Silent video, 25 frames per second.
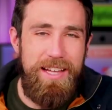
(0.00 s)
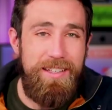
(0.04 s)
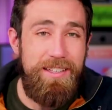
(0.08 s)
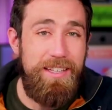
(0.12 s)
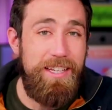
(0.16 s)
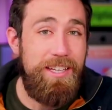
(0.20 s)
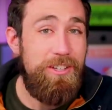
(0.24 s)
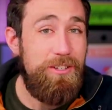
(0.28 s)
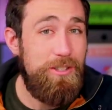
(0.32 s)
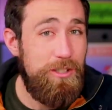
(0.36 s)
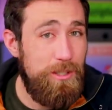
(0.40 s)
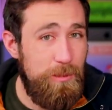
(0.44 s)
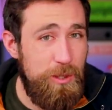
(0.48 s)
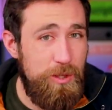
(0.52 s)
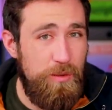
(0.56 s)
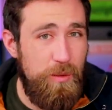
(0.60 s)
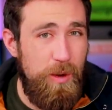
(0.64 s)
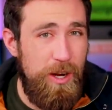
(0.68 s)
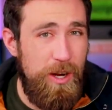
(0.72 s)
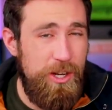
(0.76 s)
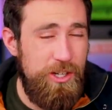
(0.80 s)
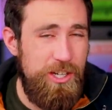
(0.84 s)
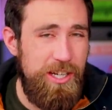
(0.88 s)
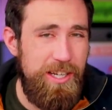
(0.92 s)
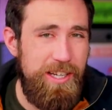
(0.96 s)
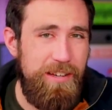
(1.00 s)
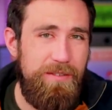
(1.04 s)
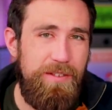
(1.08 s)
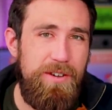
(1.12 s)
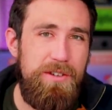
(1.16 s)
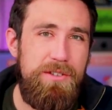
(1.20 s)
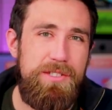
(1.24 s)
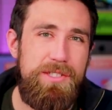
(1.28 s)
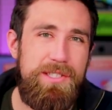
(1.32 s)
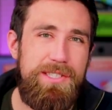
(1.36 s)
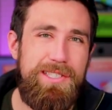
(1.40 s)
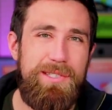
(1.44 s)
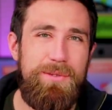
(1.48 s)
Thank you so much for watching, and
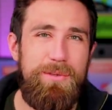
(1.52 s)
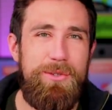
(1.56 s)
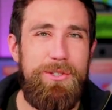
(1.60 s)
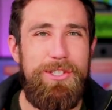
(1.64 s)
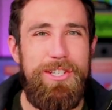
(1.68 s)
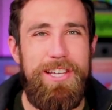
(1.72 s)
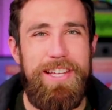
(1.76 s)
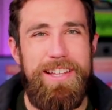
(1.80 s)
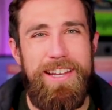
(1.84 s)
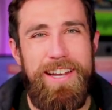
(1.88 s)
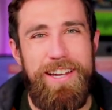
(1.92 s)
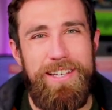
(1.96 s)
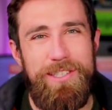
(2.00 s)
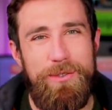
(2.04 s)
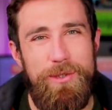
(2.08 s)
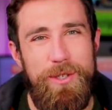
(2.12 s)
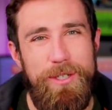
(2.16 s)
folks, we'll see you in the next